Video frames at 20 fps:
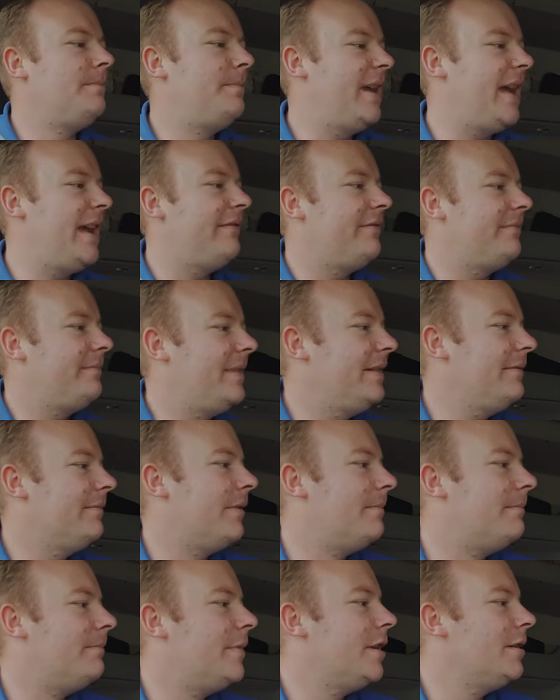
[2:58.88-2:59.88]
Bear with me
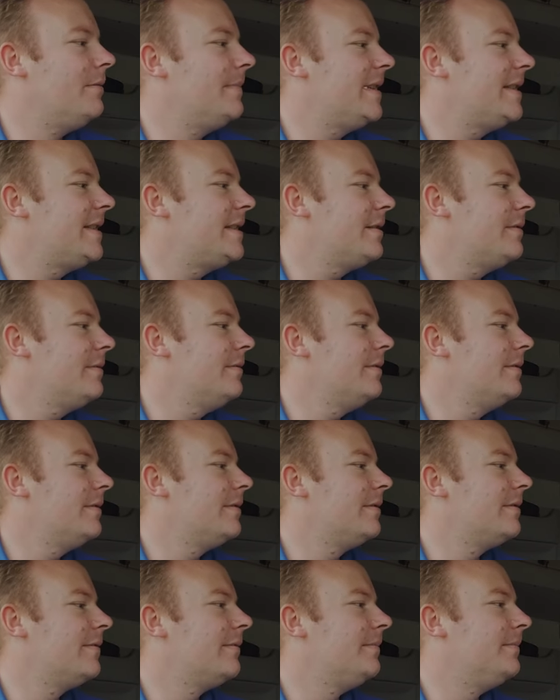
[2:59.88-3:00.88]
one momento.
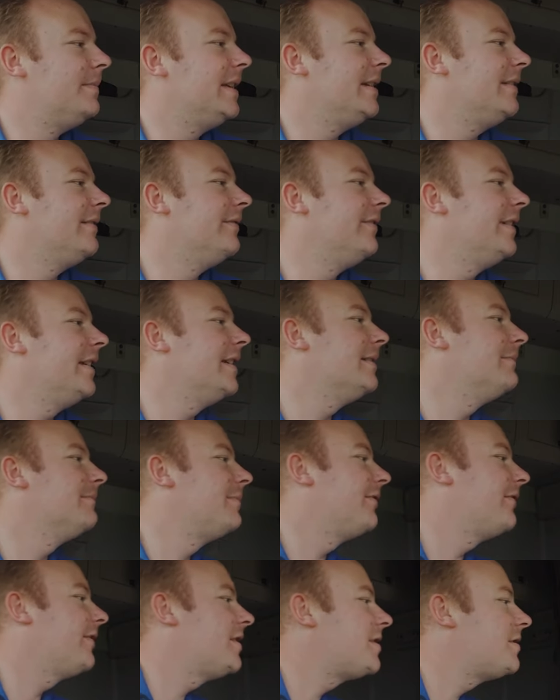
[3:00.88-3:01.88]
Being very
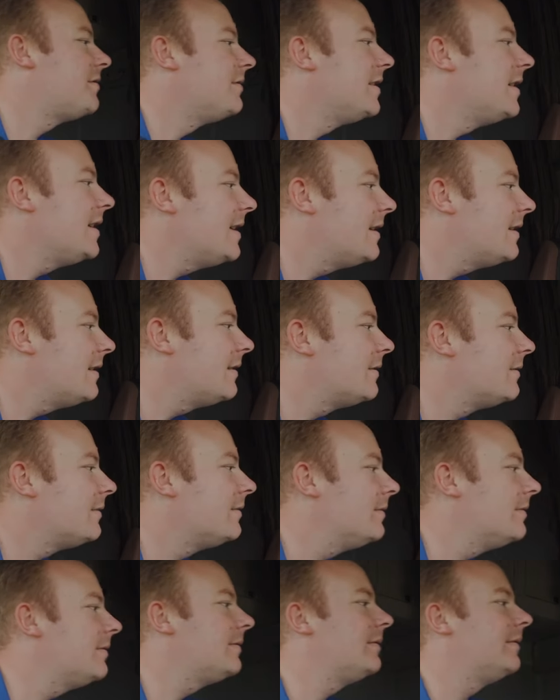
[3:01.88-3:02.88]
unprofessional here
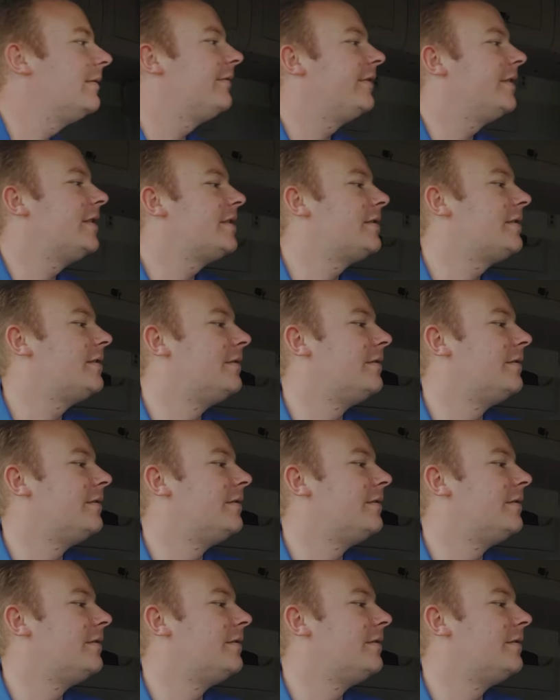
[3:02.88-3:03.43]
good. Face